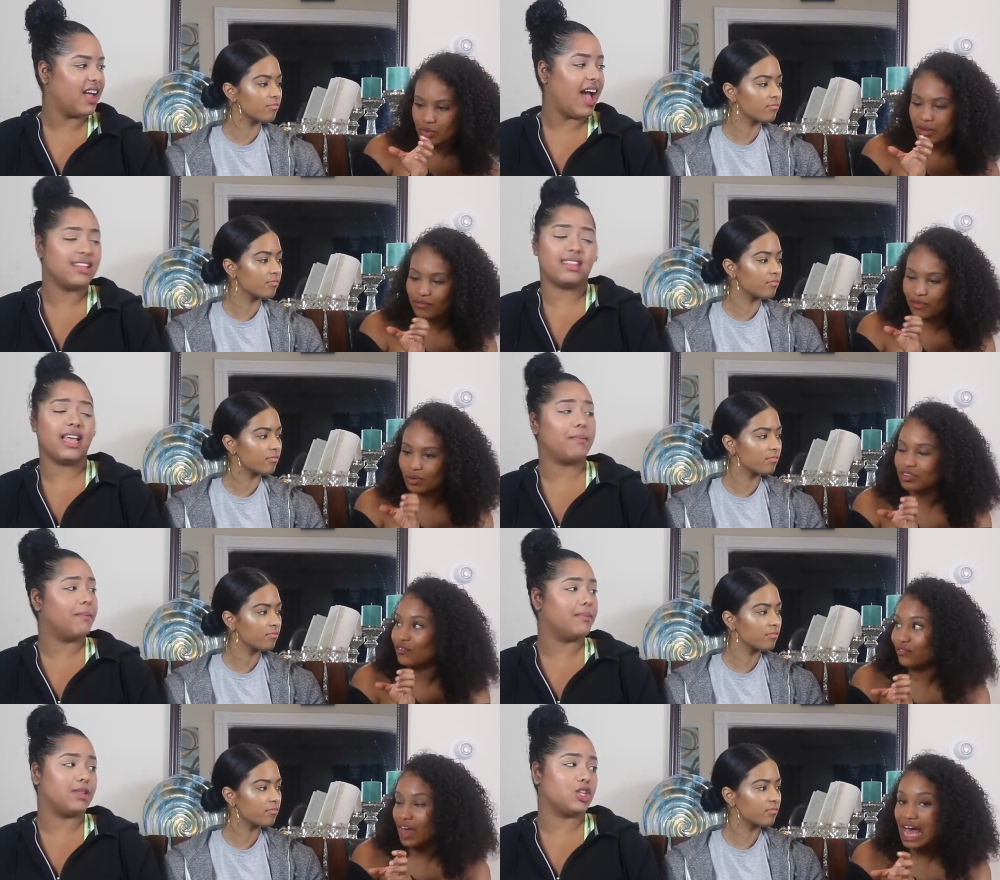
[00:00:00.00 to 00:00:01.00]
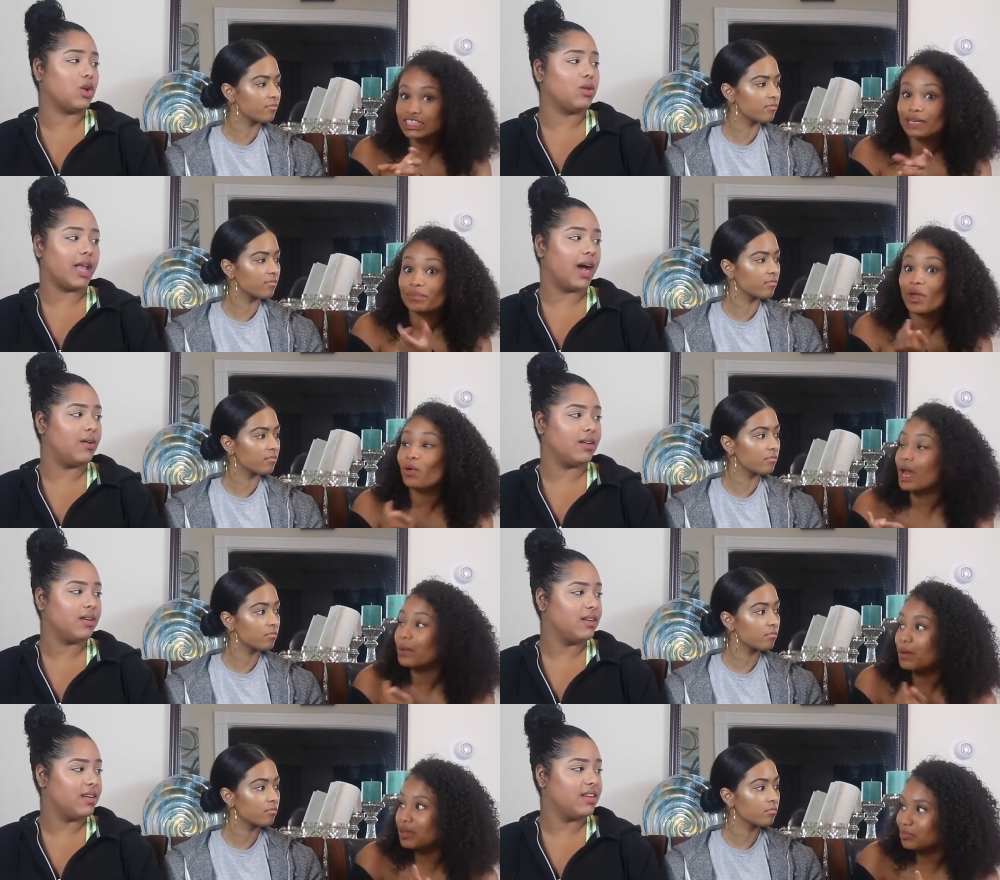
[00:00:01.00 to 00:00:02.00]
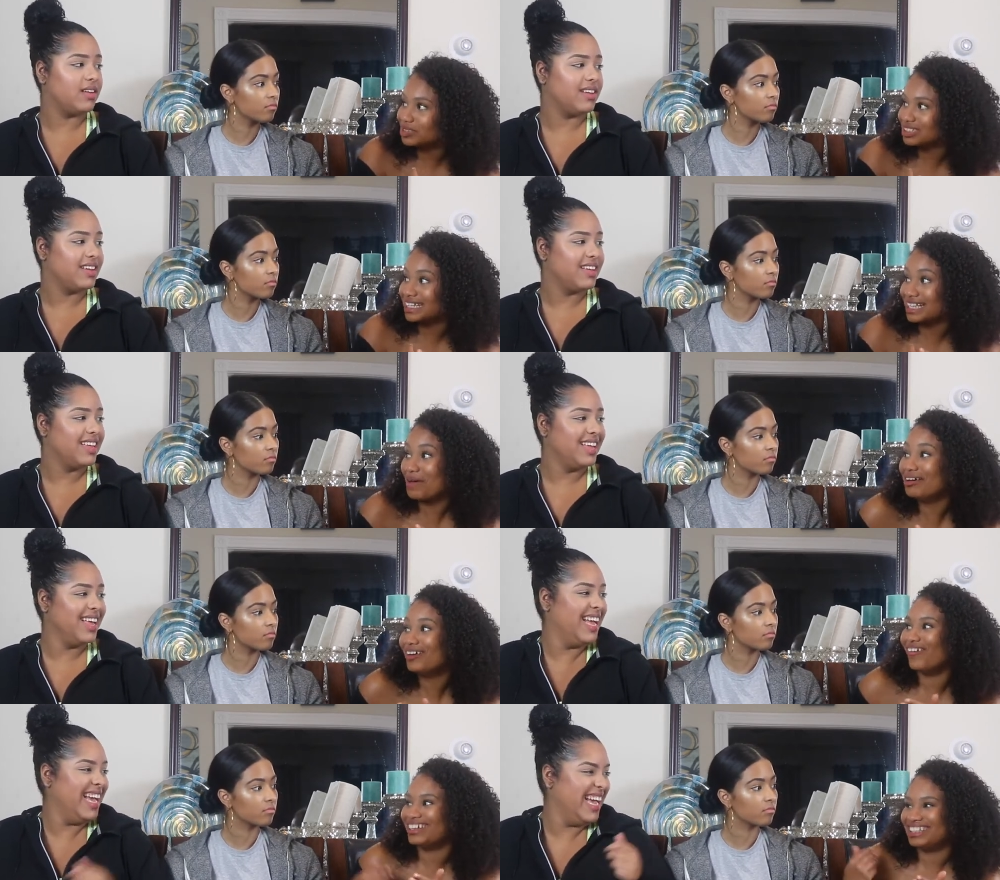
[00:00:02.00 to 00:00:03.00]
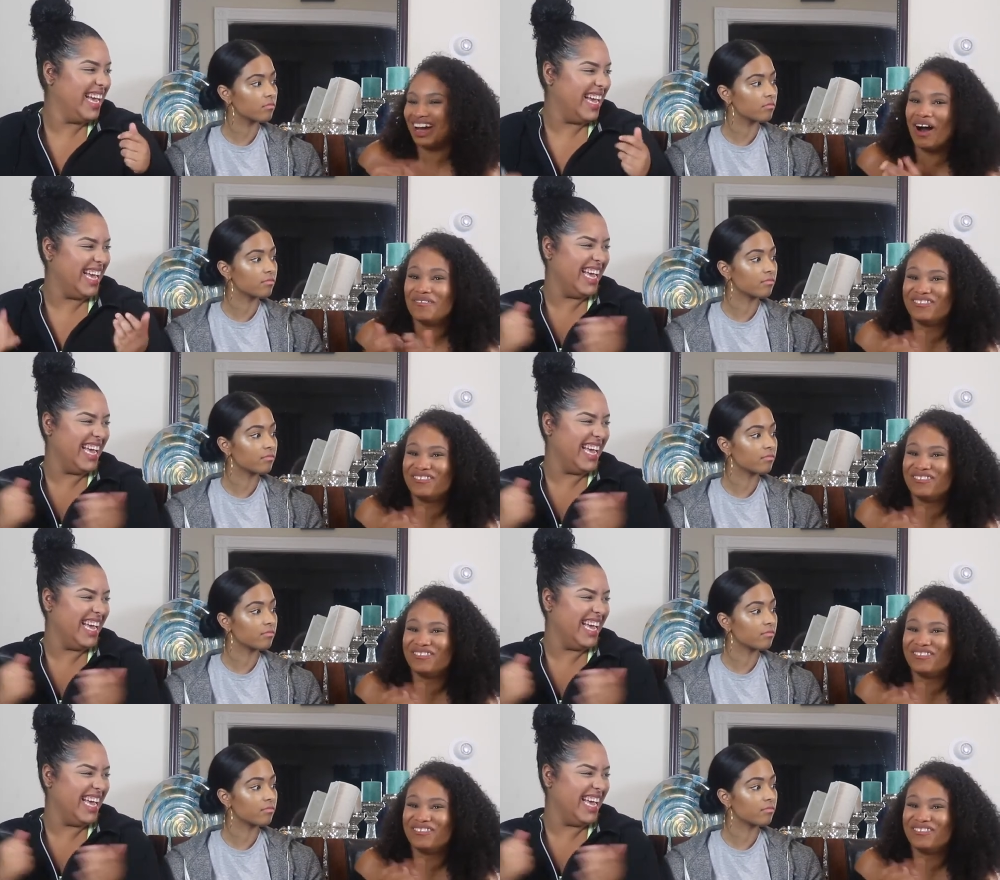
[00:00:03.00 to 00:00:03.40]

Speaker 1: I sing the flash. When I'm coming up the stairs, I go in so